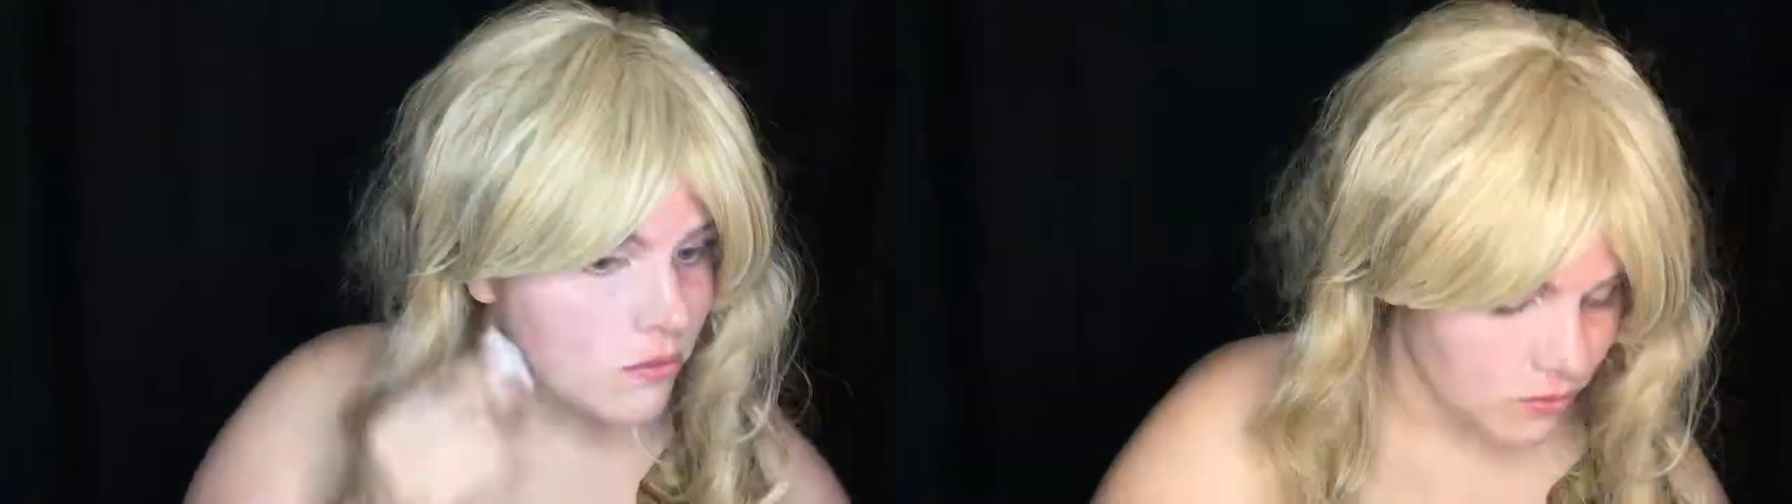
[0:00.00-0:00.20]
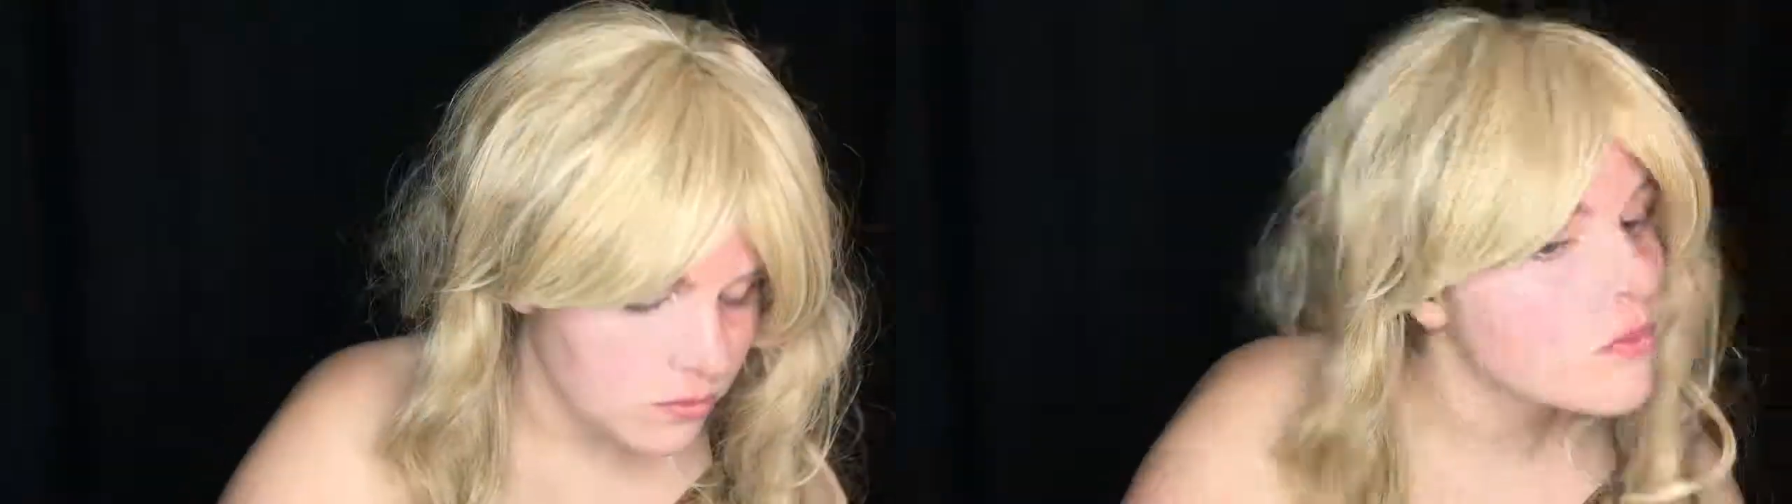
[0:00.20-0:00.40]

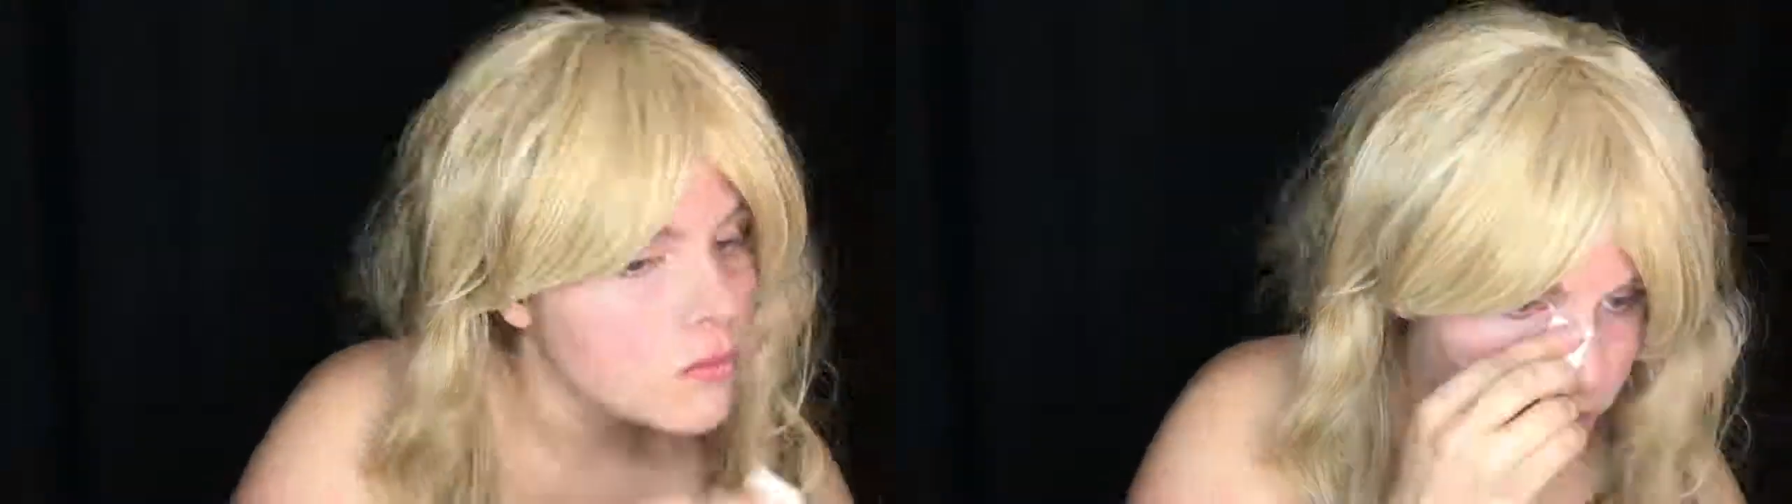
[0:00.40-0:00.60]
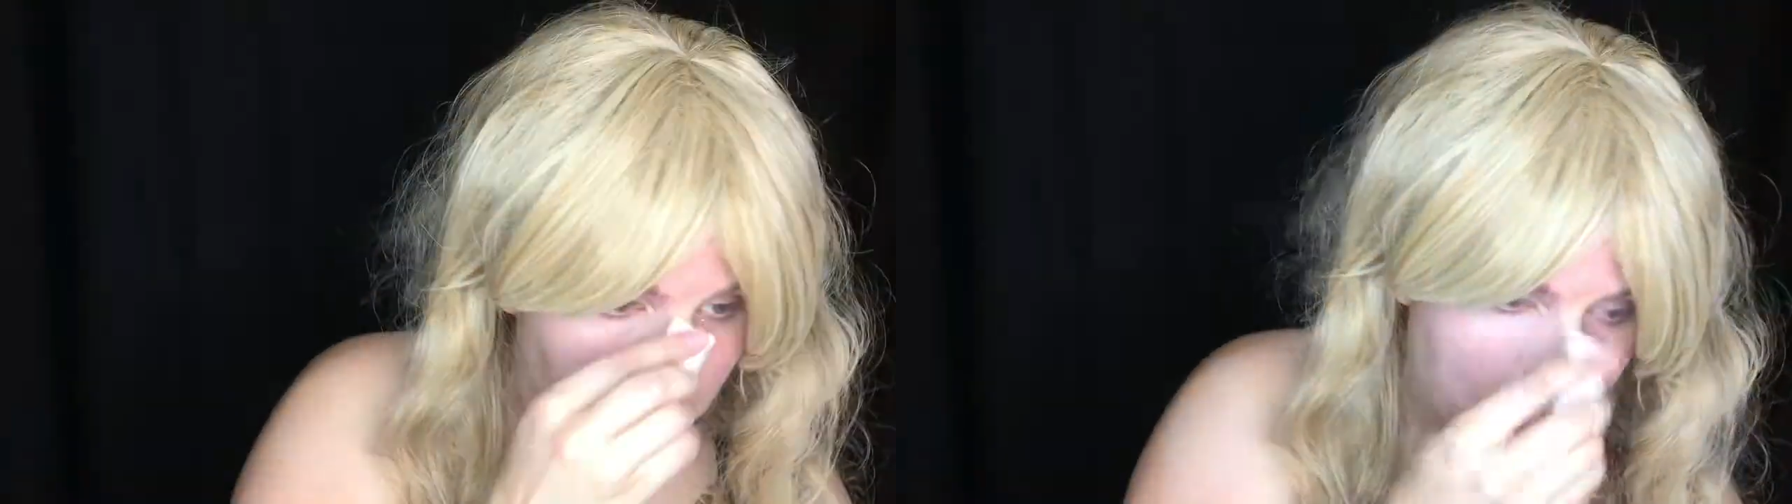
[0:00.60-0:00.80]
look
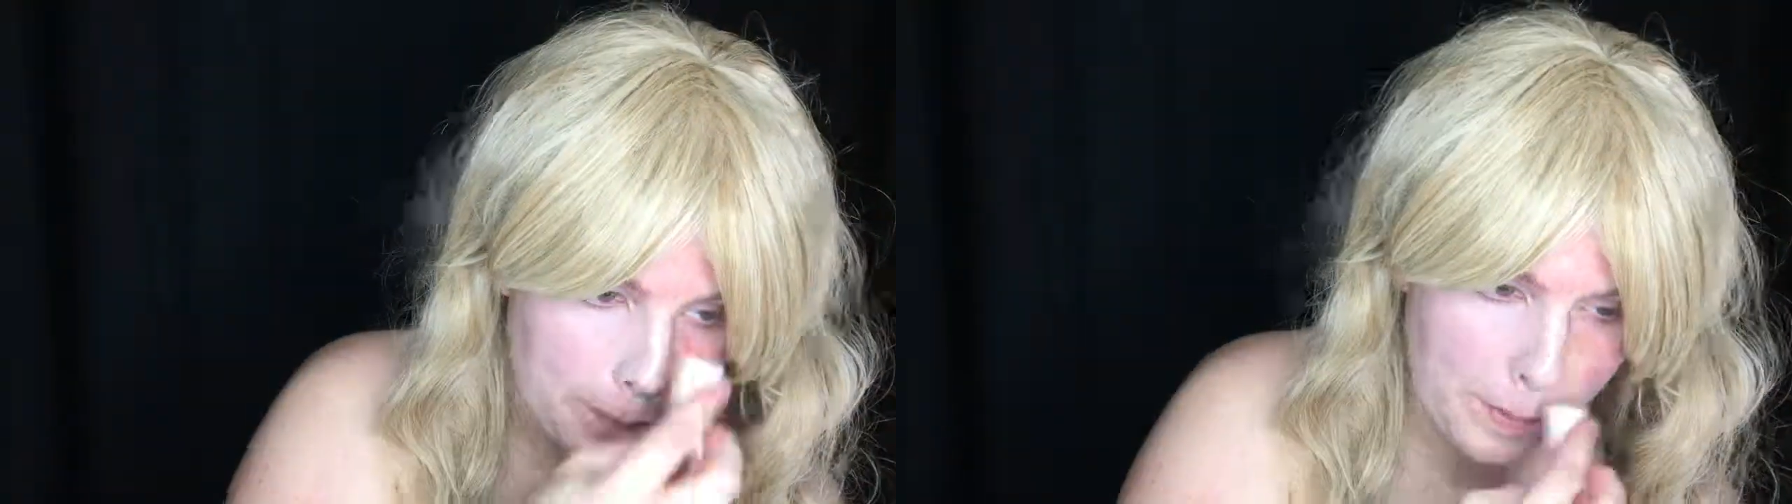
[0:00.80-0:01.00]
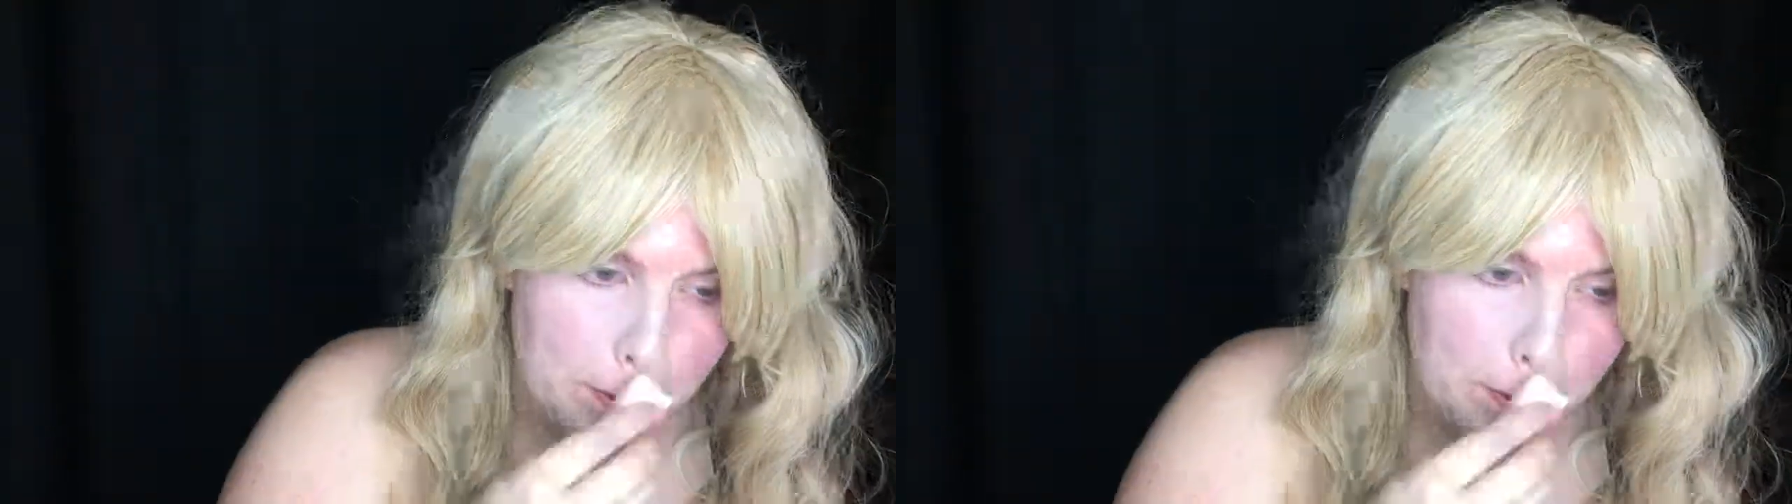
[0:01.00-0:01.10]
less